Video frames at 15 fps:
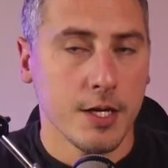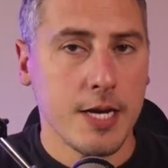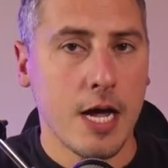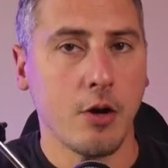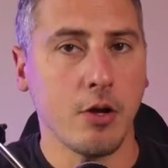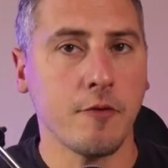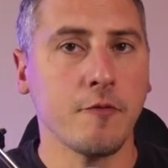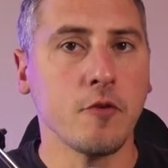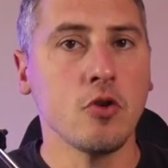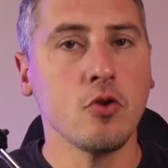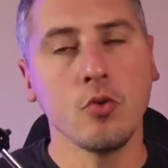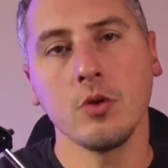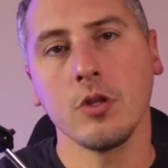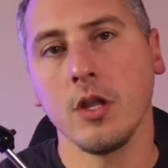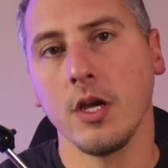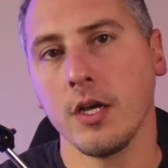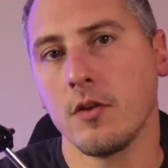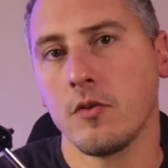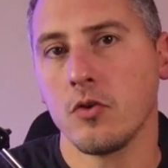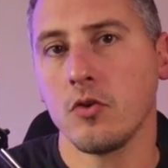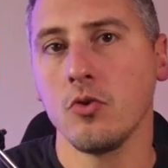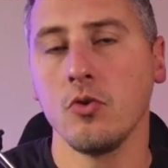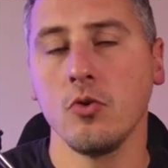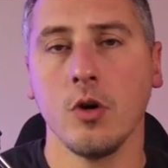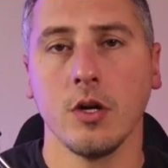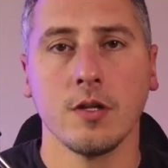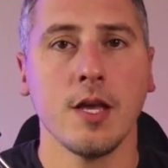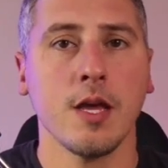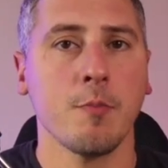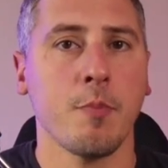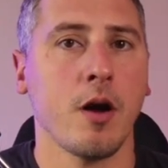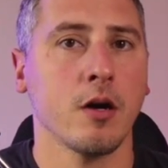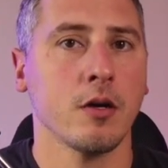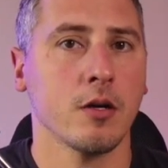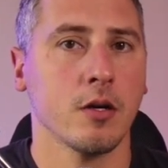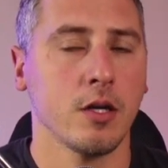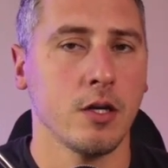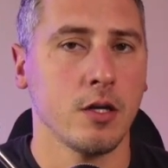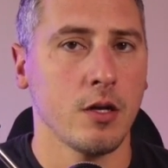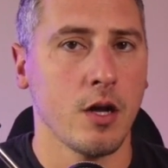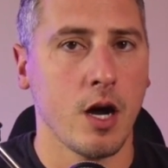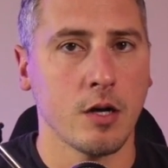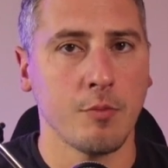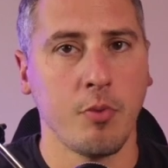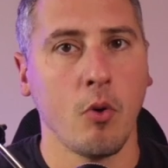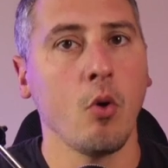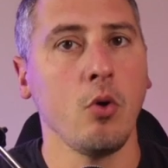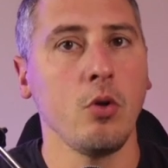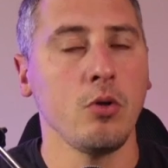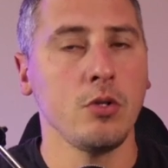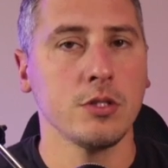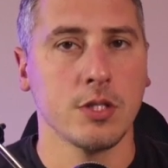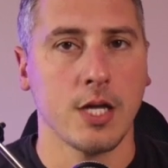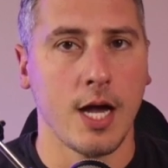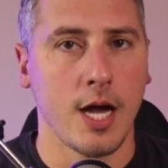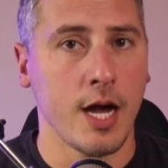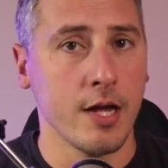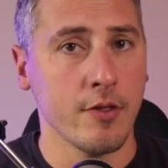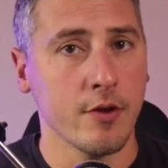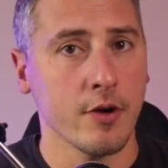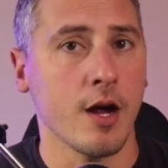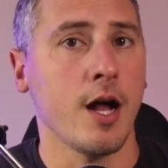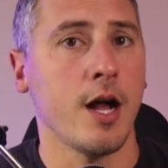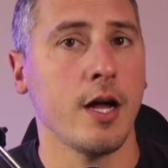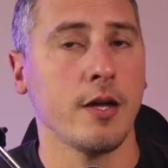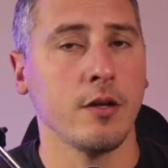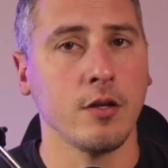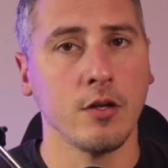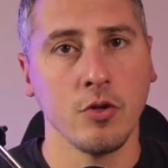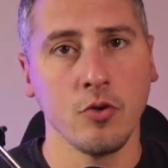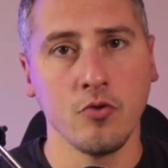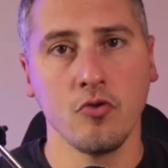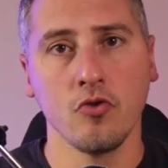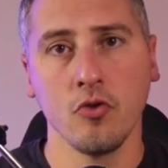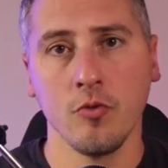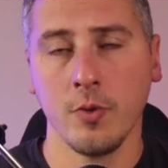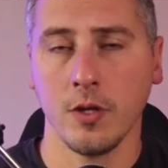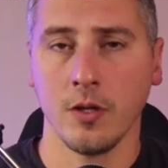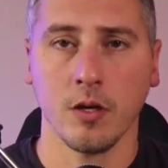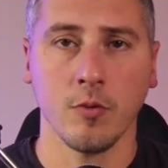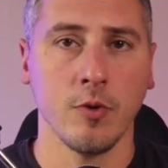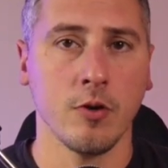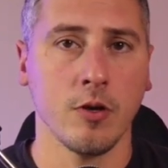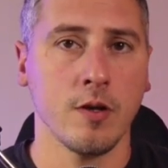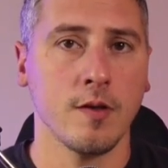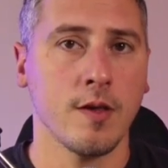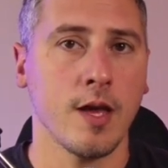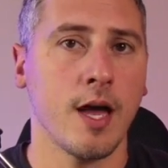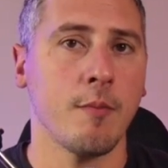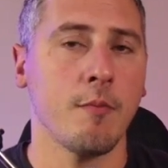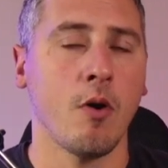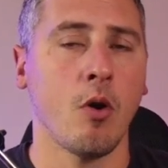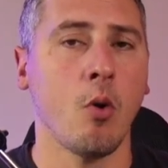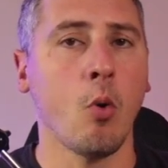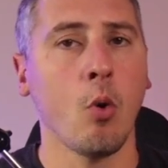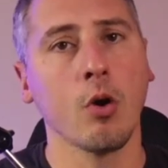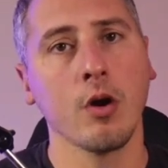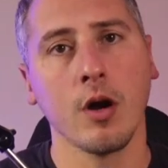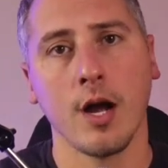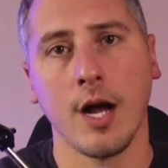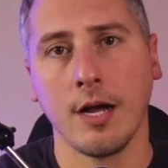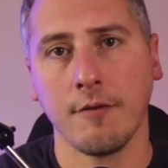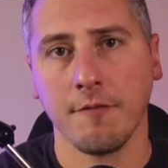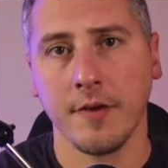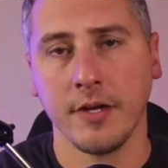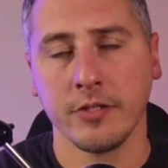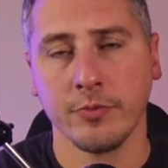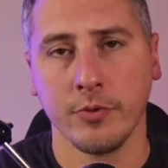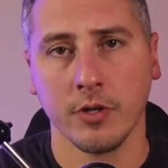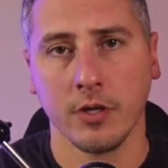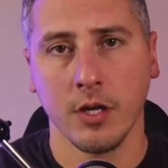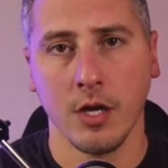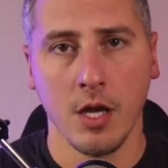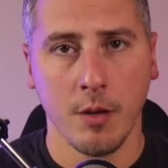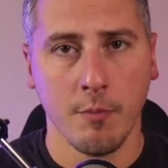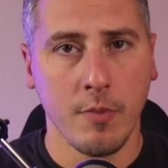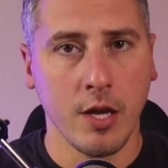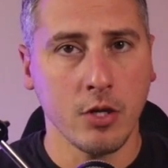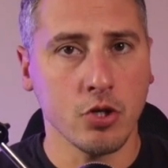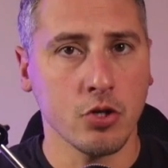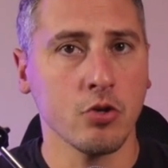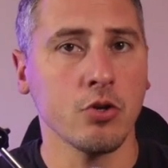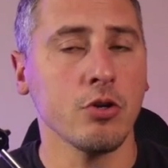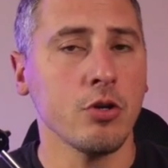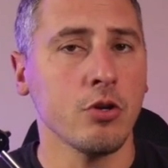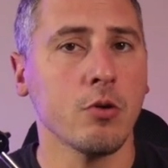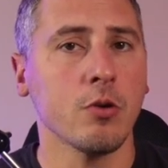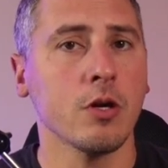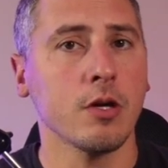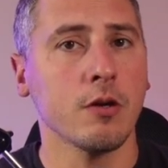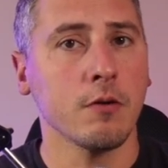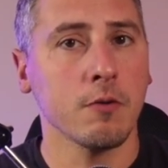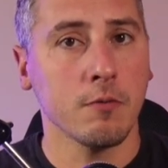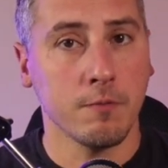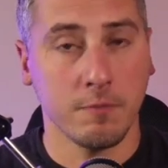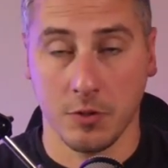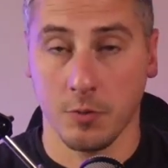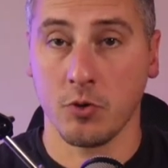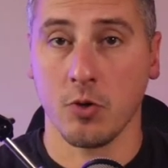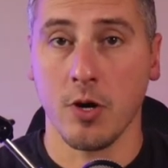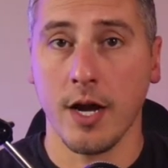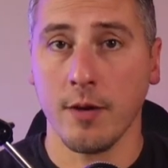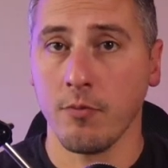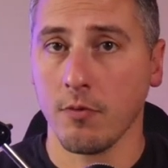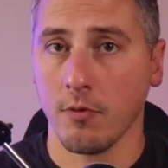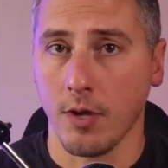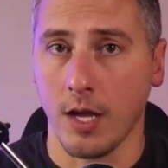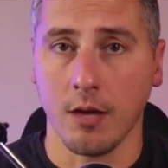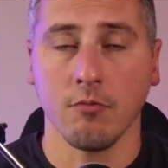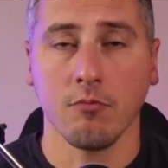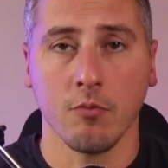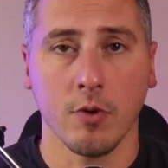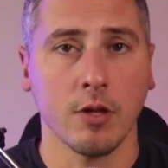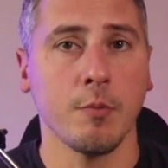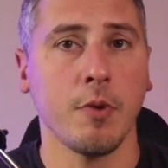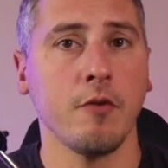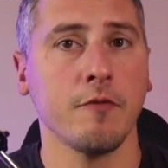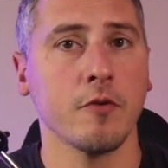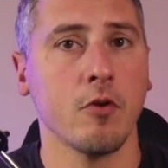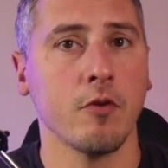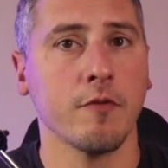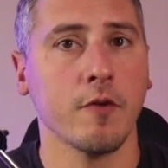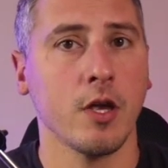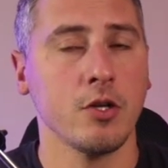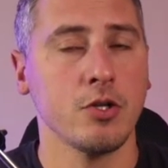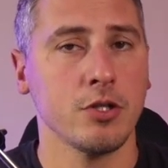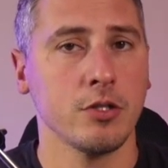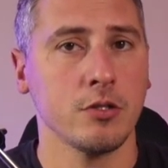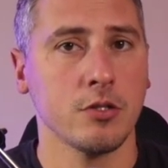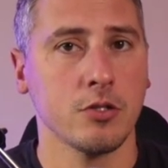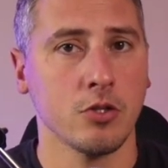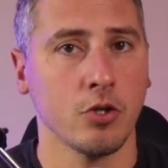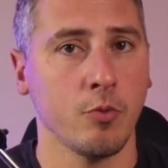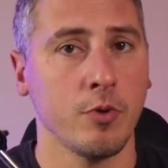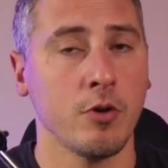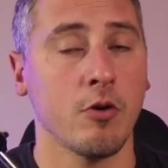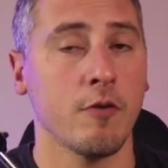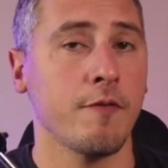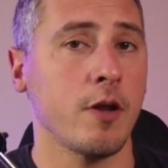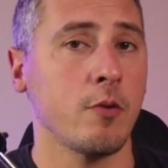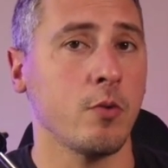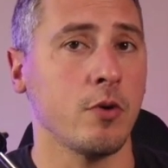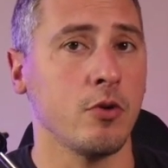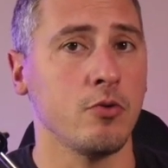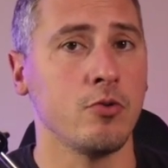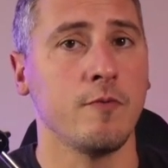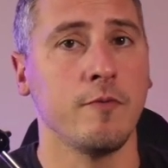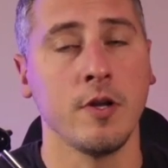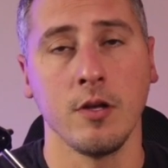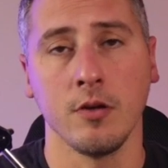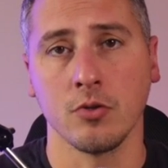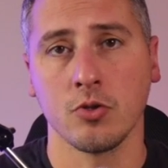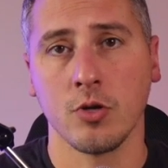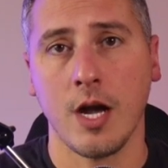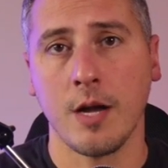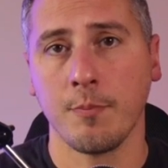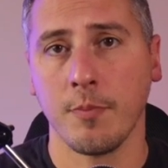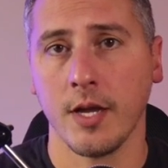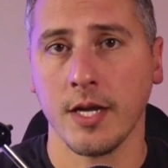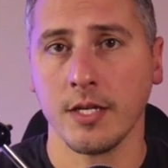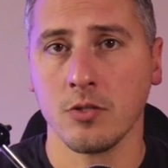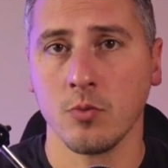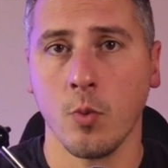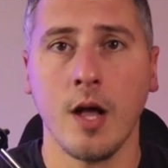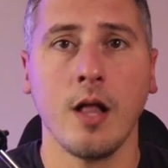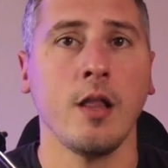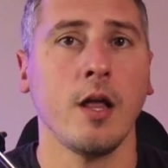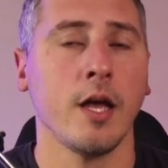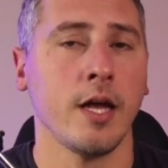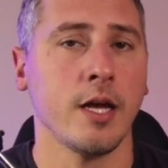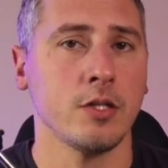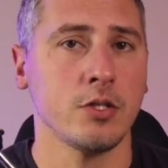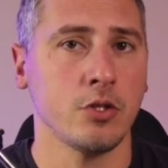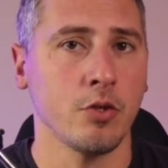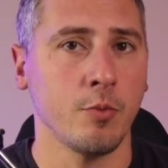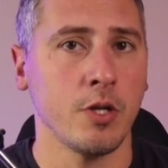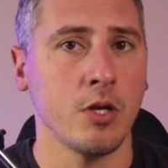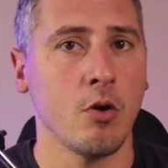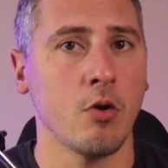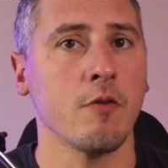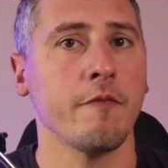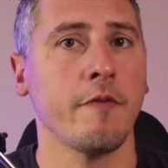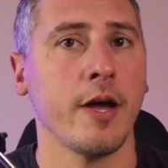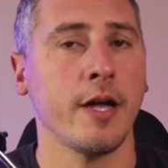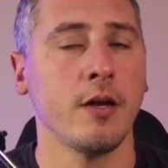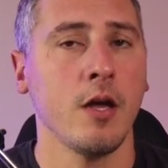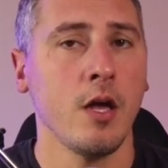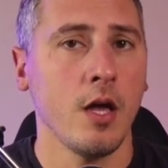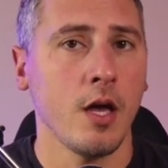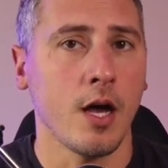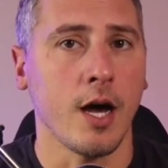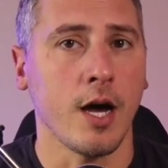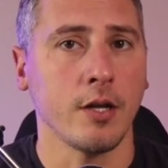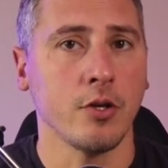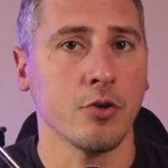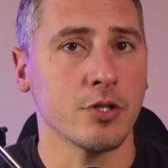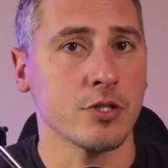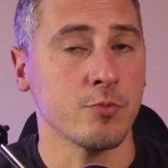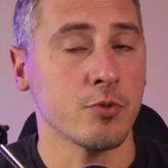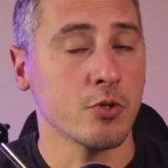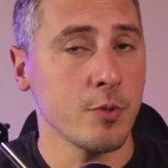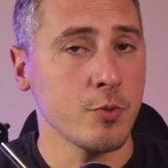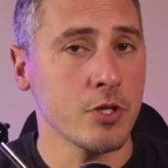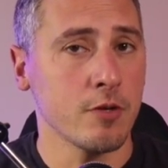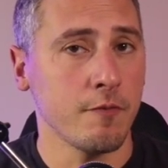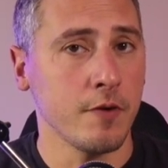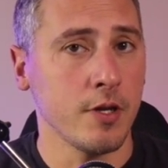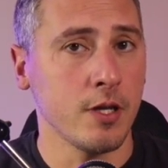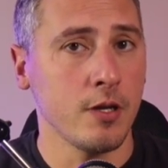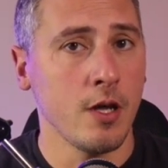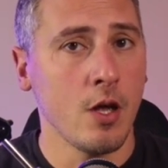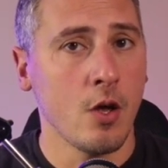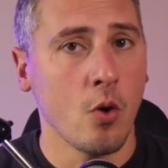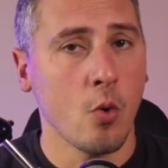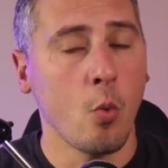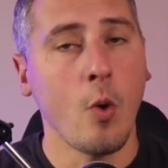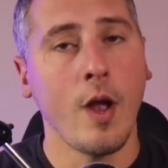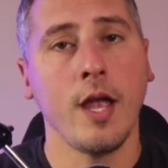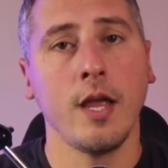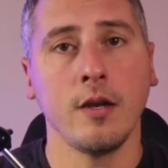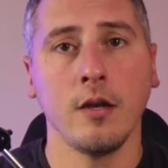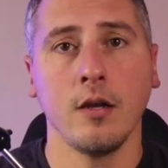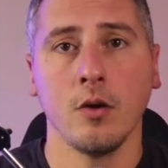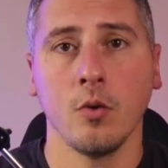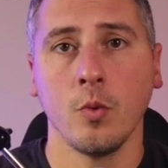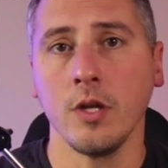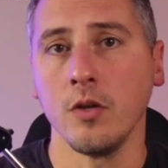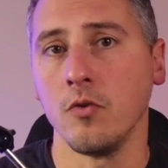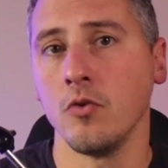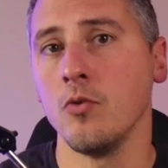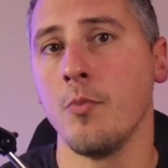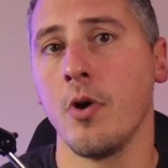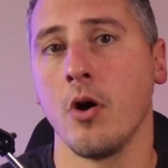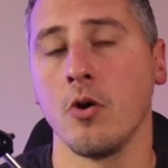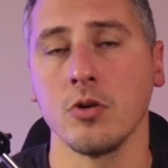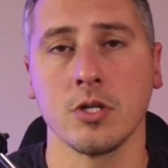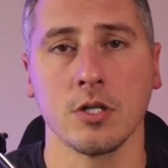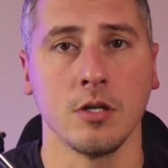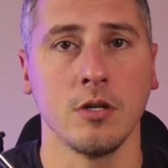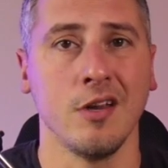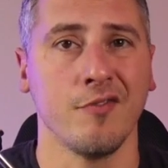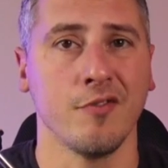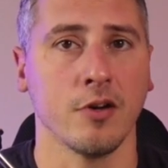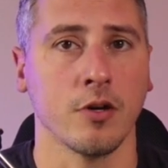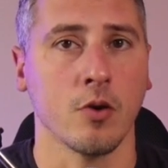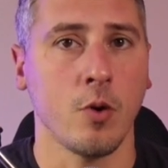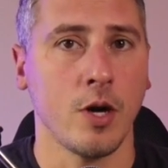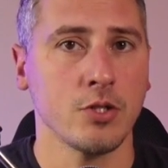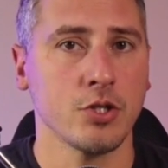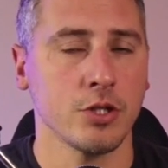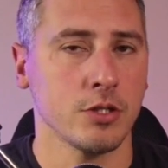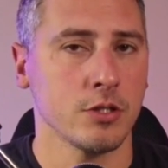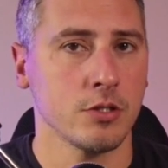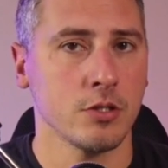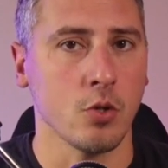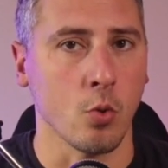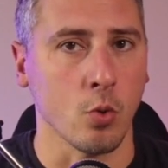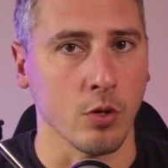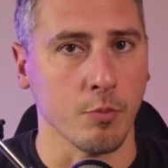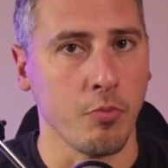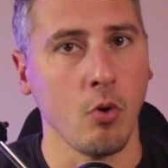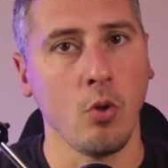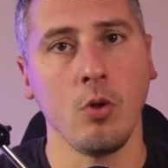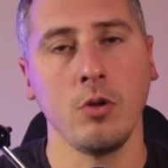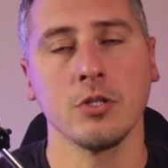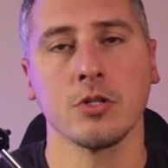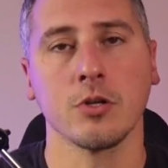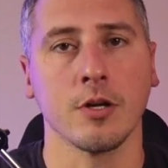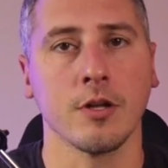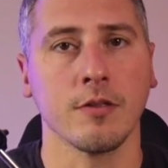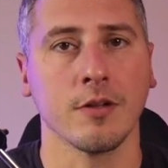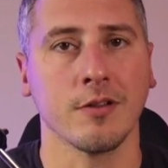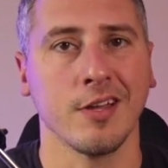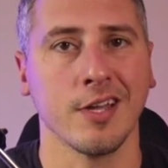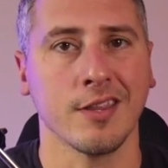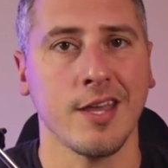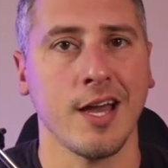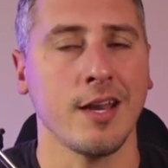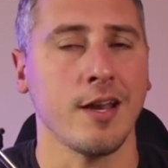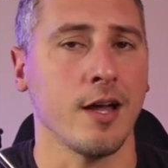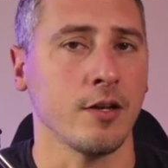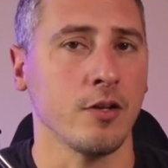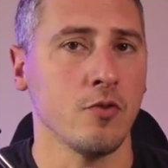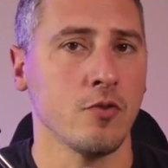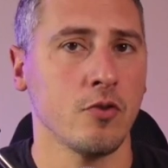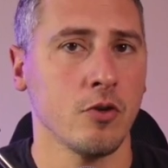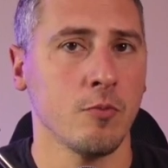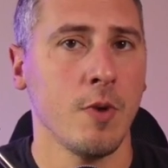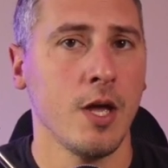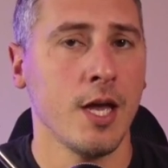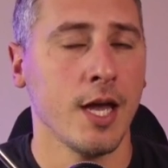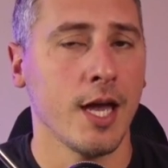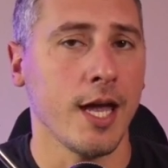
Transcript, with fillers: Now, if you would like to take part in our polls, either on YouTube in the community tab or on Facebook, make sure you're subscribe and ring the bell for notifications so you'll be notified when new videos drop, as well as you'll be notified on your subscription feed when we do post different questions or polls or anything like that on YouTube.